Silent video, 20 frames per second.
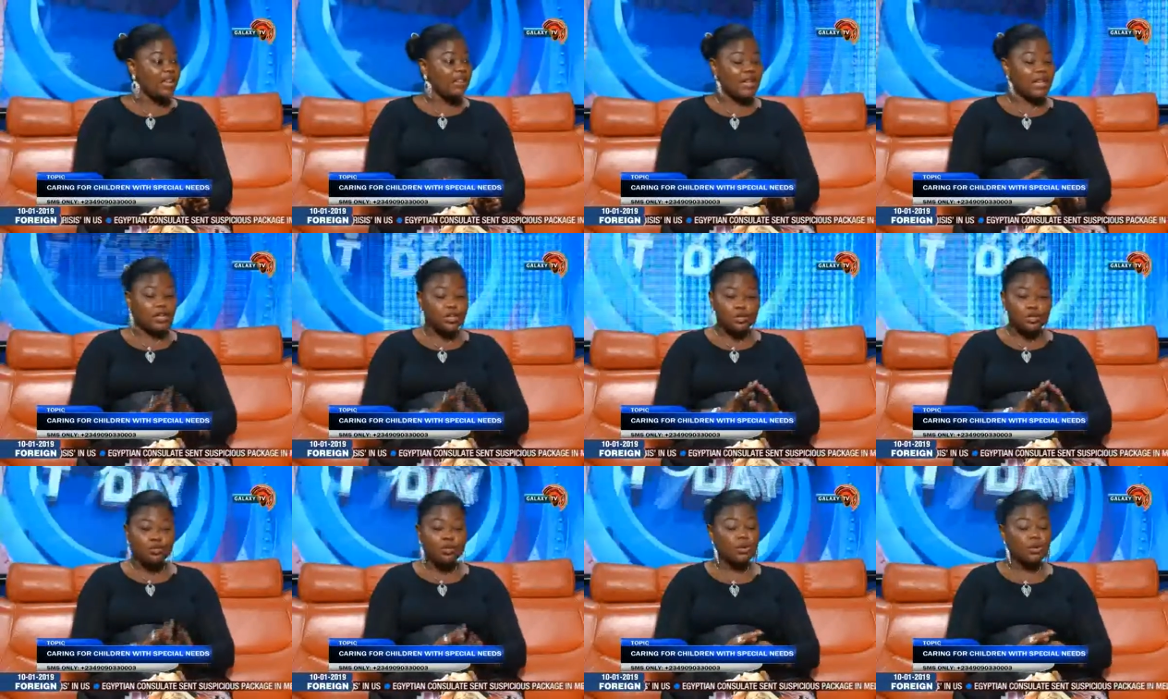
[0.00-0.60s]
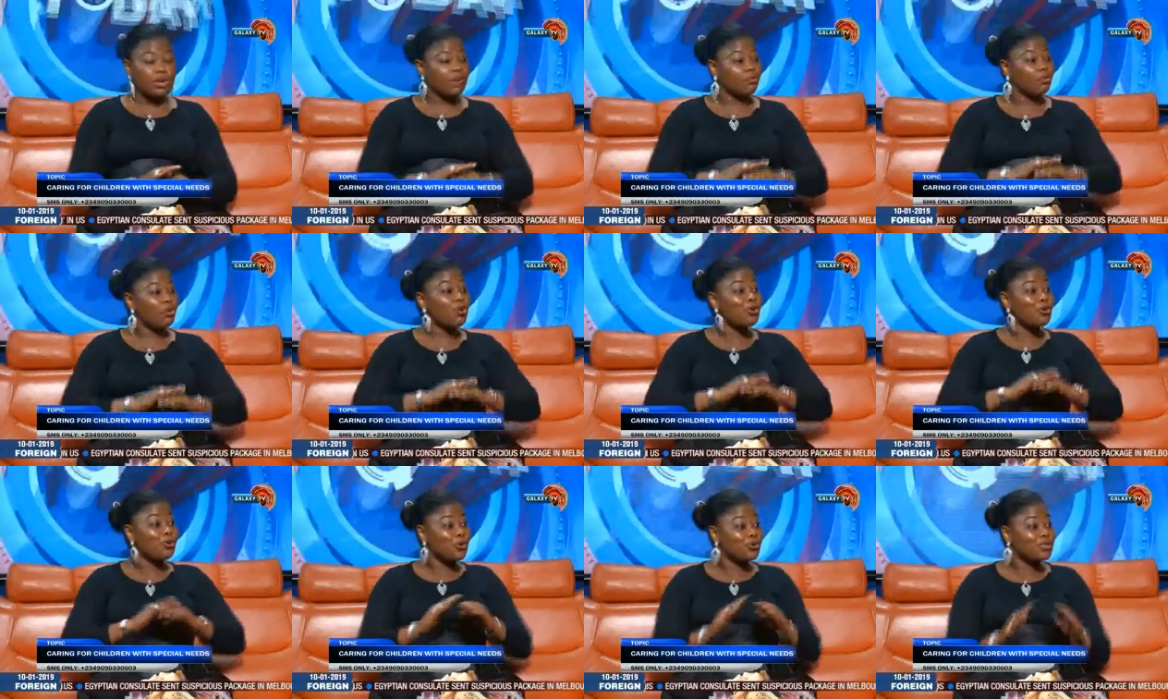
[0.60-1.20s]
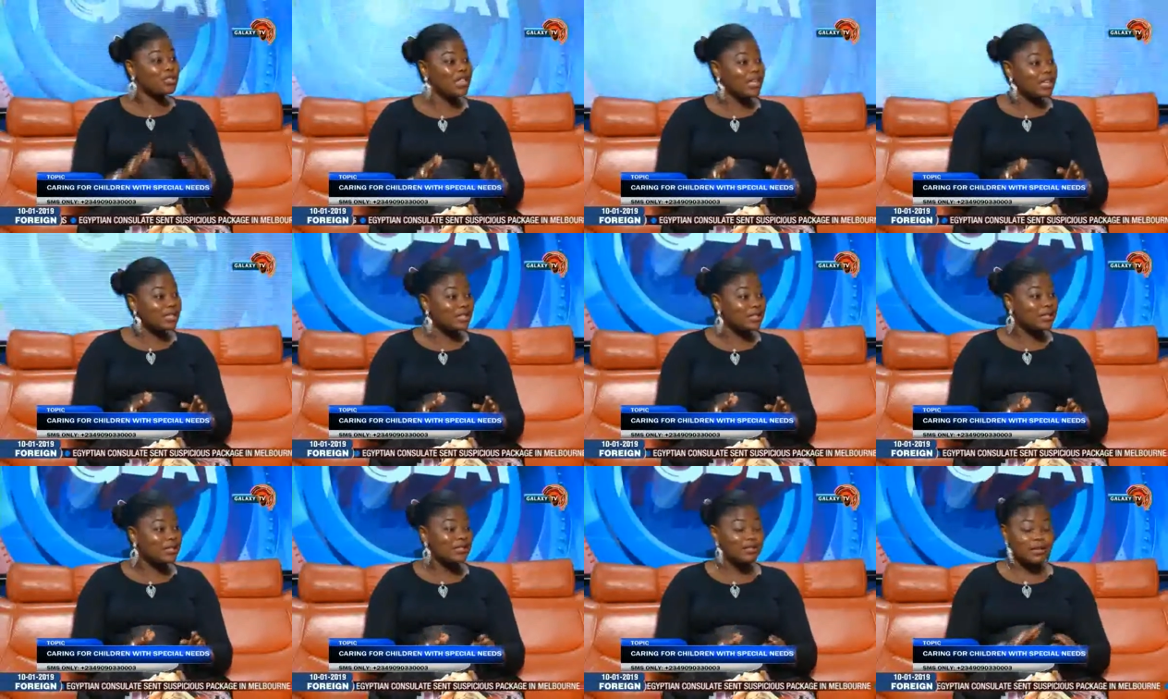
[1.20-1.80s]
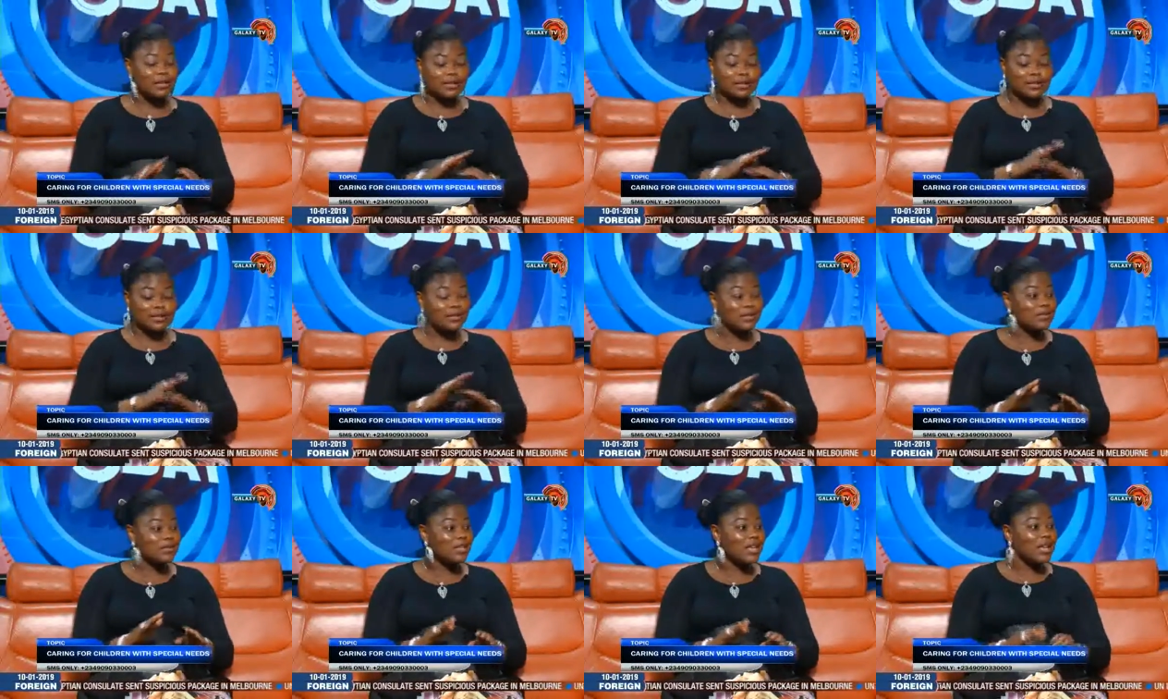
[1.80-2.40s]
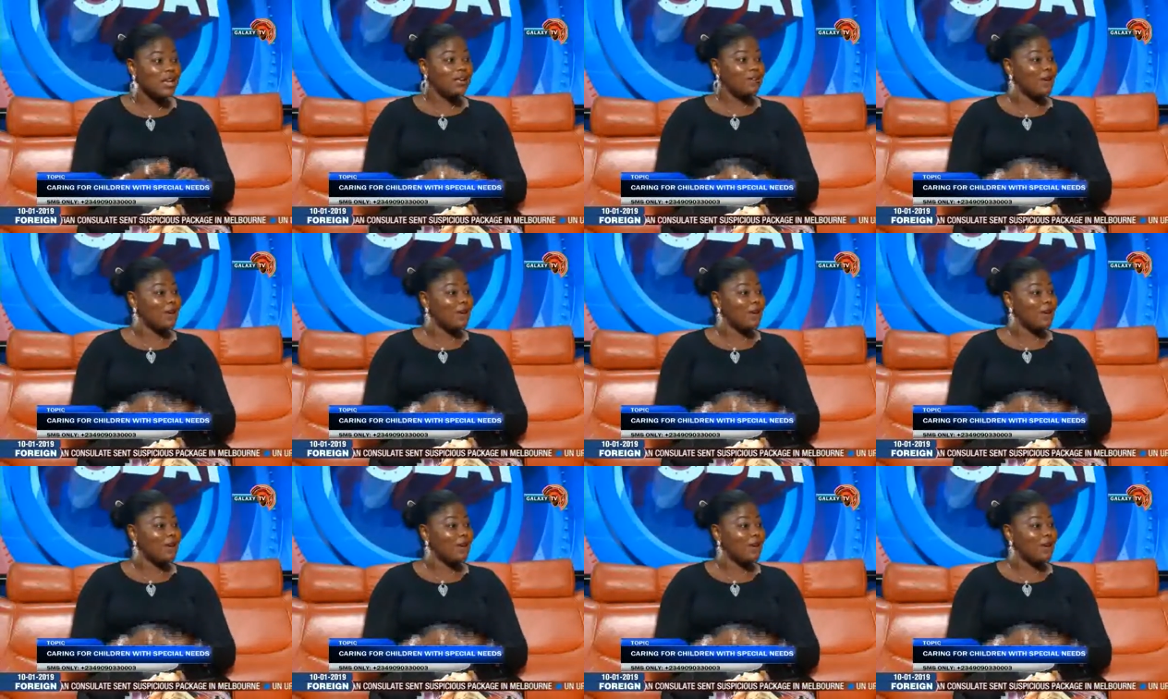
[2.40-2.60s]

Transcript: There are children who have not grown their teeth.